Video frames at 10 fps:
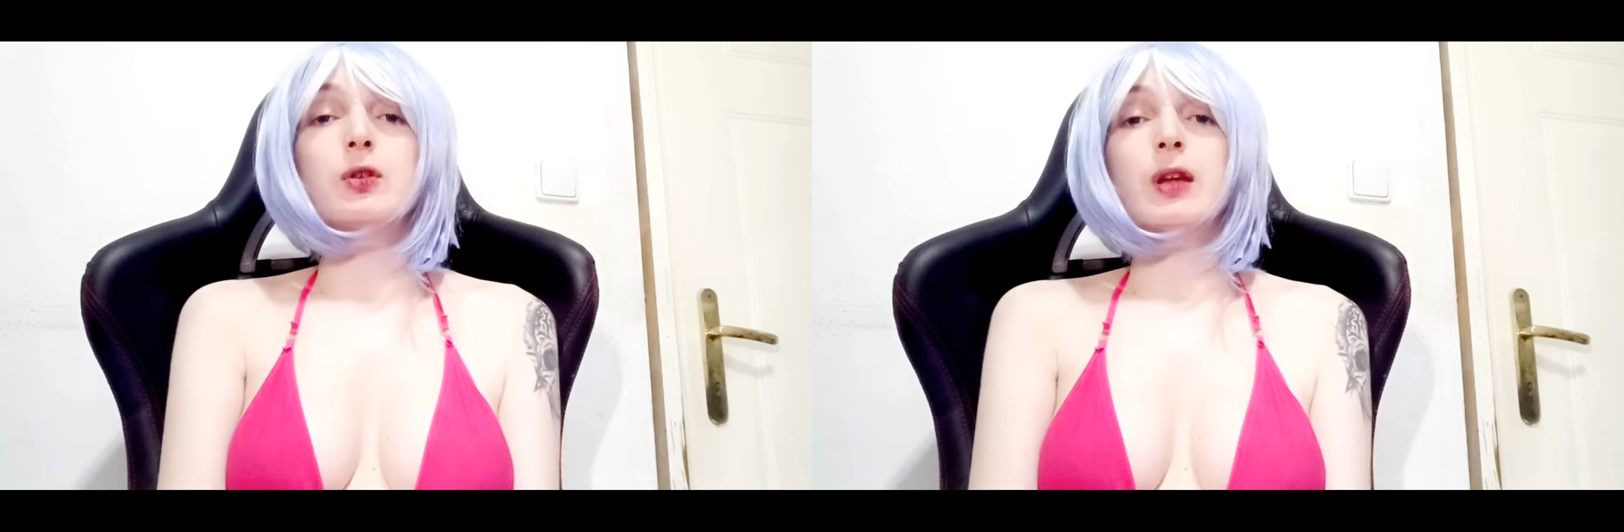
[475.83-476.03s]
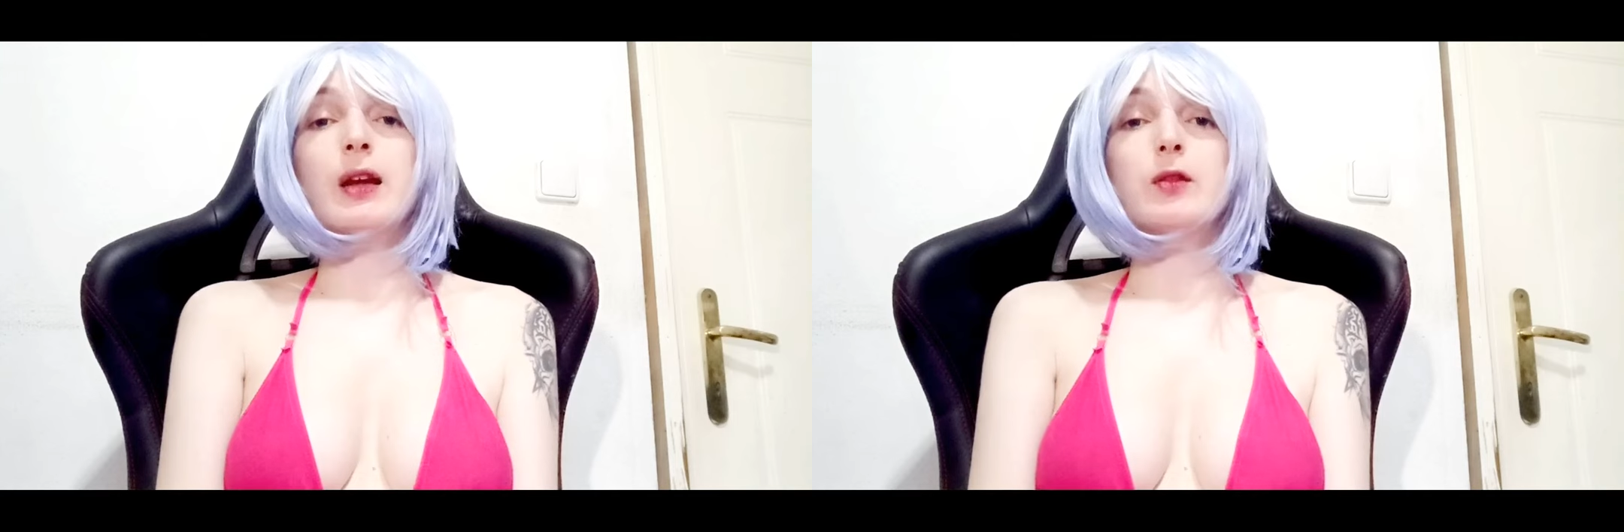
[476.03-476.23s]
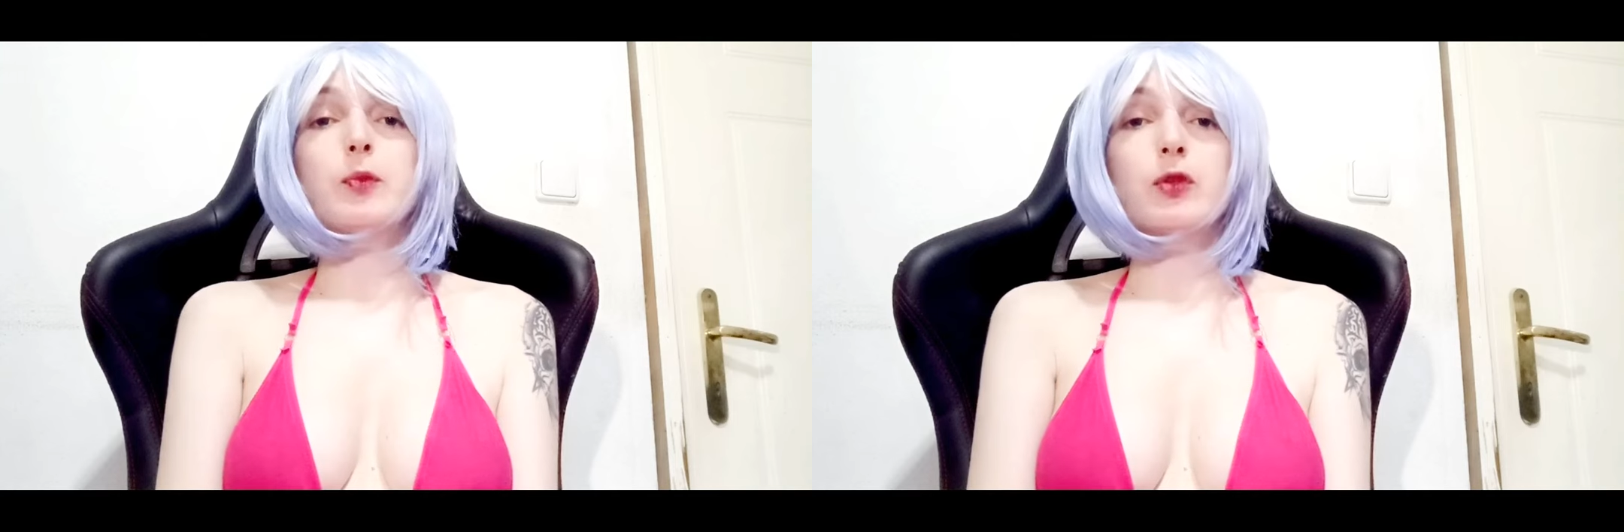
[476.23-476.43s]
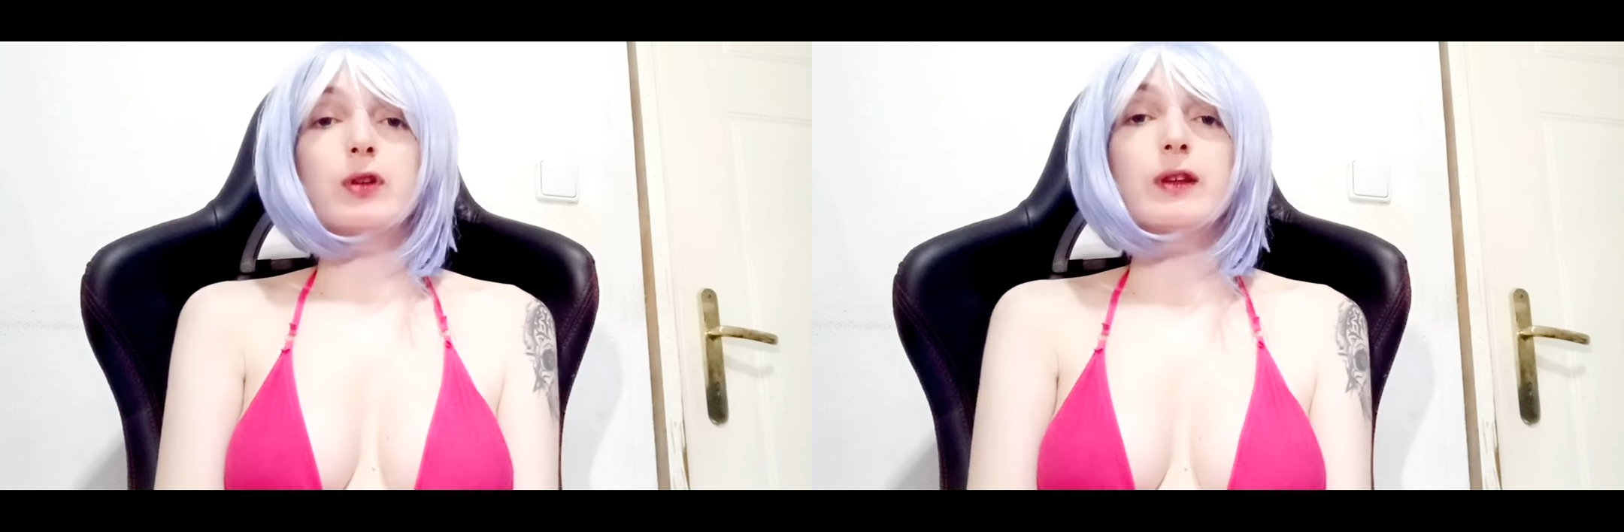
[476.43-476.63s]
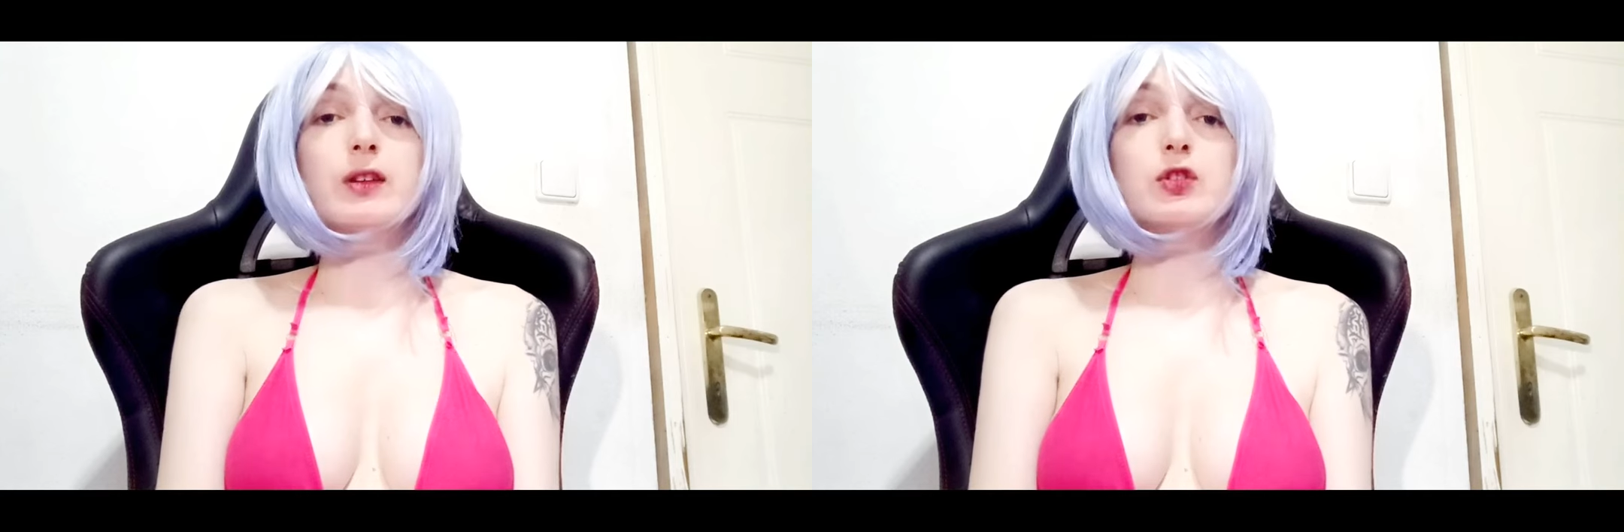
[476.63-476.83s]
he had porn
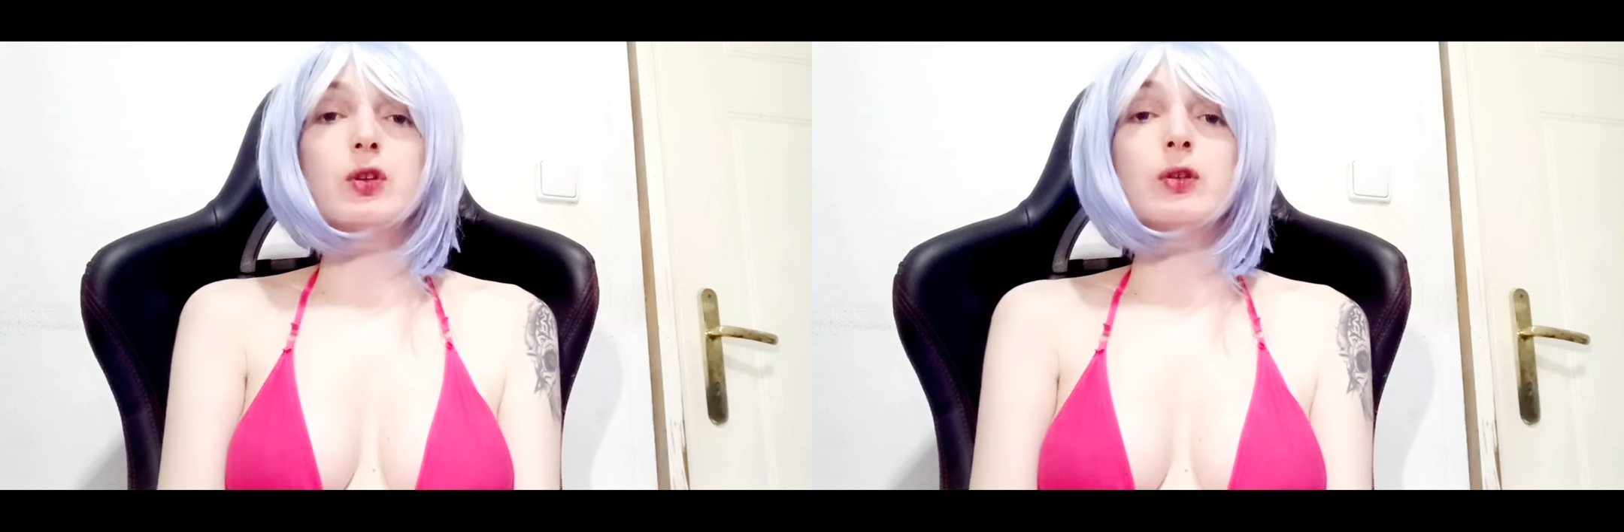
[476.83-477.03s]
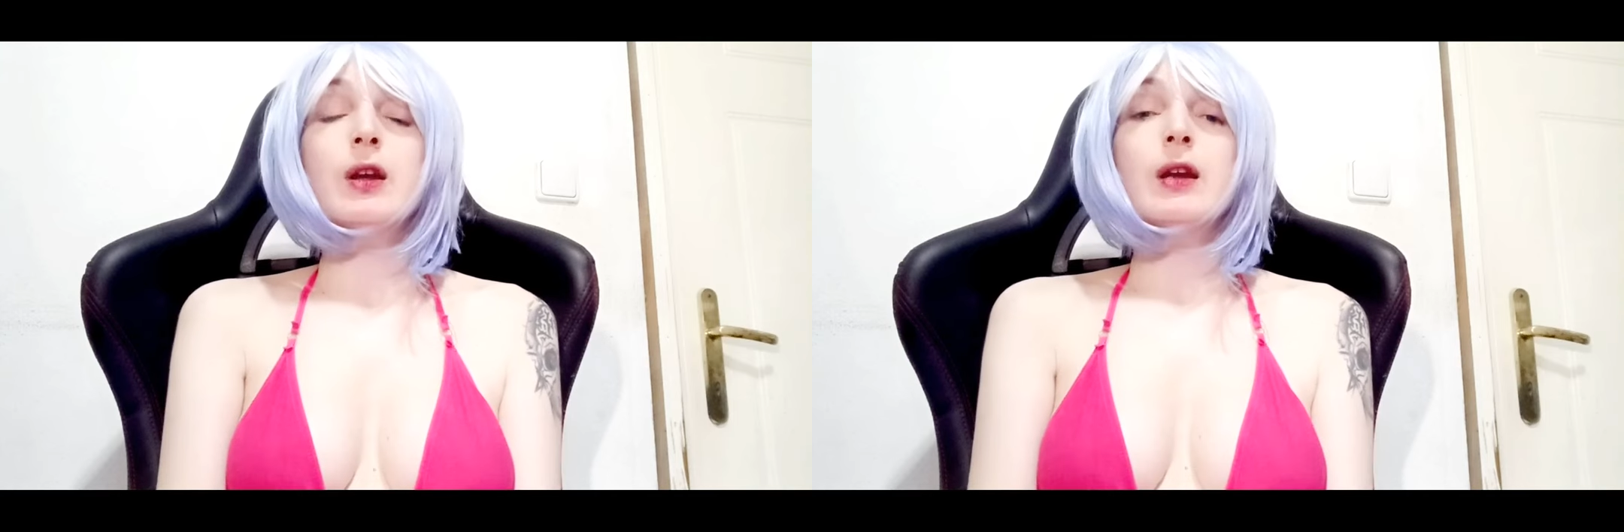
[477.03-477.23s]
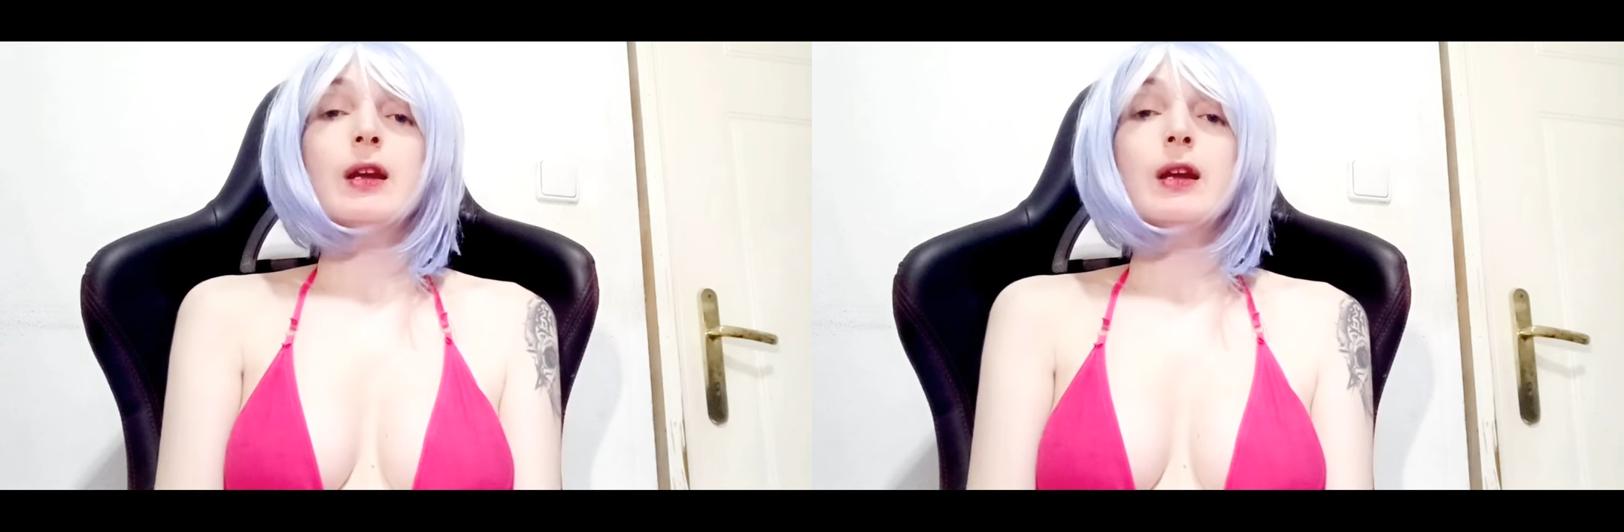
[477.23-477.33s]
addiction.